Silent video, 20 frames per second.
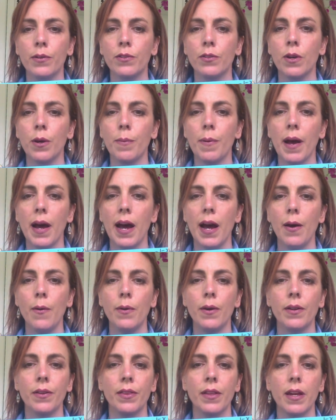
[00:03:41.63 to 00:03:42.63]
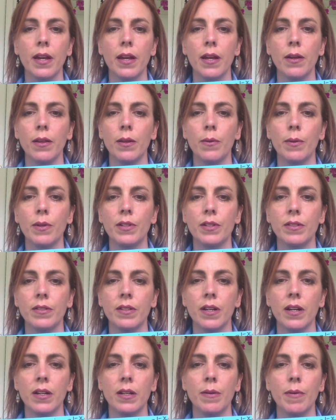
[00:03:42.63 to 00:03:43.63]
to a power thing that we just
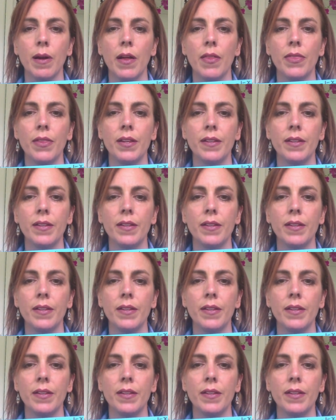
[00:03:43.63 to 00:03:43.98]
talked about,